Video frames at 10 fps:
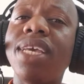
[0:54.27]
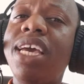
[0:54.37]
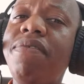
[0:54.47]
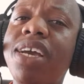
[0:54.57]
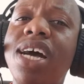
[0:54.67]

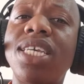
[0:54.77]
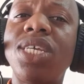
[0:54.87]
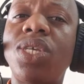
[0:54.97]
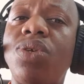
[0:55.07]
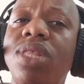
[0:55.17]
Having
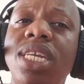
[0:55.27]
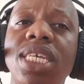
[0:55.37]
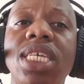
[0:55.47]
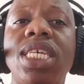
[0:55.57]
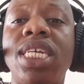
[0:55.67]
access to the
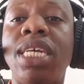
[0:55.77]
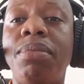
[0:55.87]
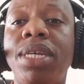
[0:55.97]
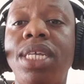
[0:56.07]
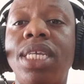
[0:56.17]
necessary
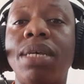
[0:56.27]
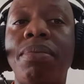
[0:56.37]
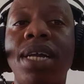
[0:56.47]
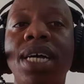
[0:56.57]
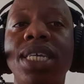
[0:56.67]
diabetes
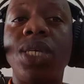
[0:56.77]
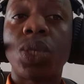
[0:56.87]
supplies is